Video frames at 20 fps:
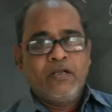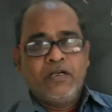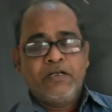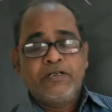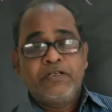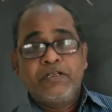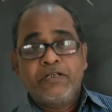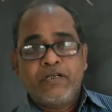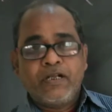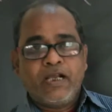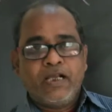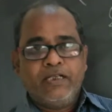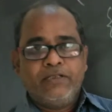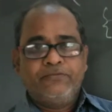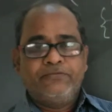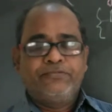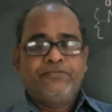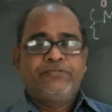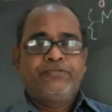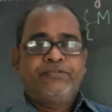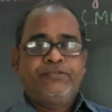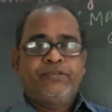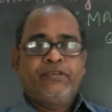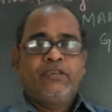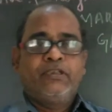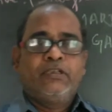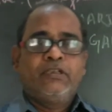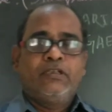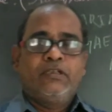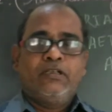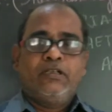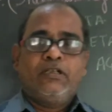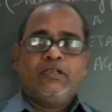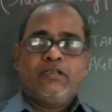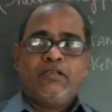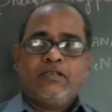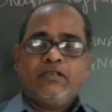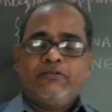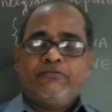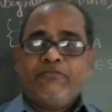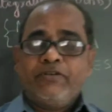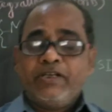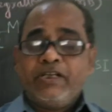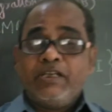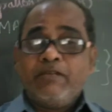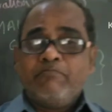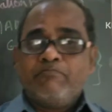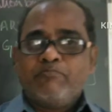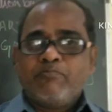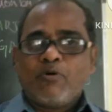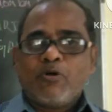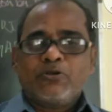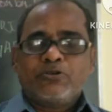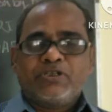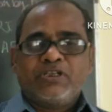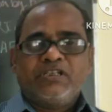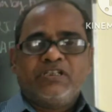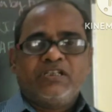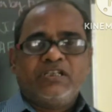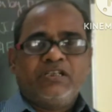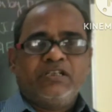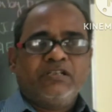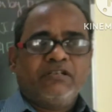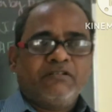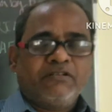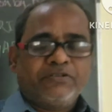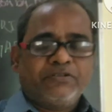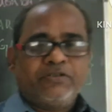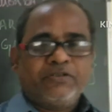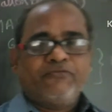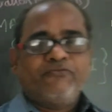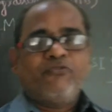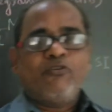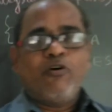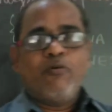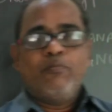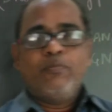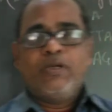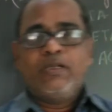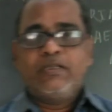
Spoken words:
derive a very important integration formula,